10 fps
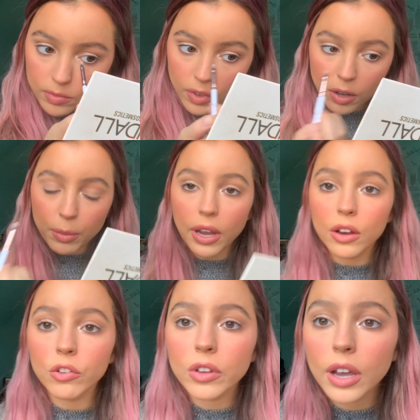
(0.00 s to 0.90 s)
Oh my
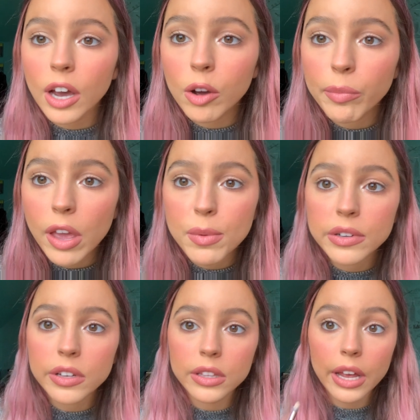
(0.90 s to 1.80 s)
gosh, look at how
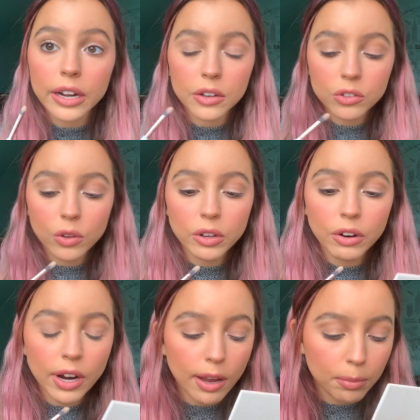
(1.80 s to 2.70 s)
pigmented that is. Holy
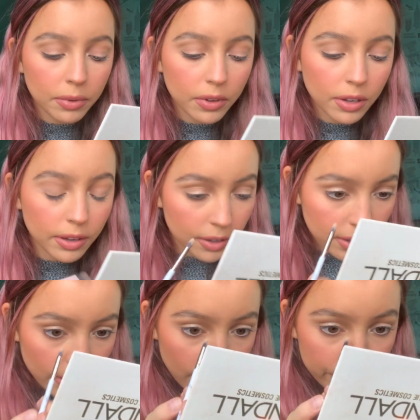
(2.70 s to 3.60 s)
crap.
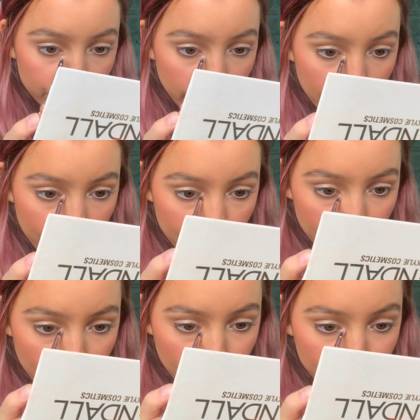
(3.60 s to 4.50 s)
I forgot
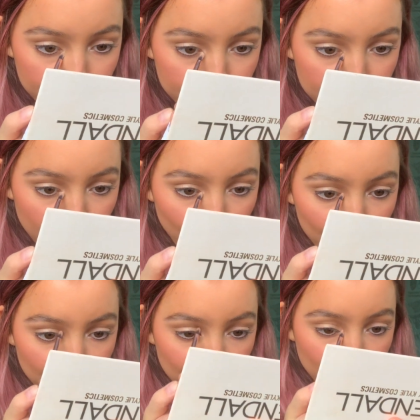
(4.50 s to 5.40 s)
I haven't
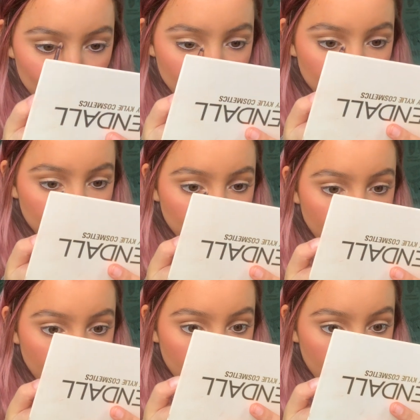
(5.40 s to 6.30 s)
done
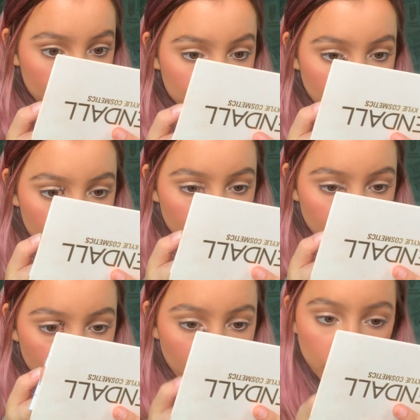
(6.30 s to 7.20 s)
my
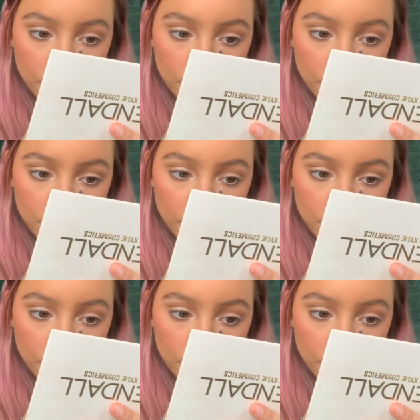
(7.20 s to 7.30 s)
eyeshadow in a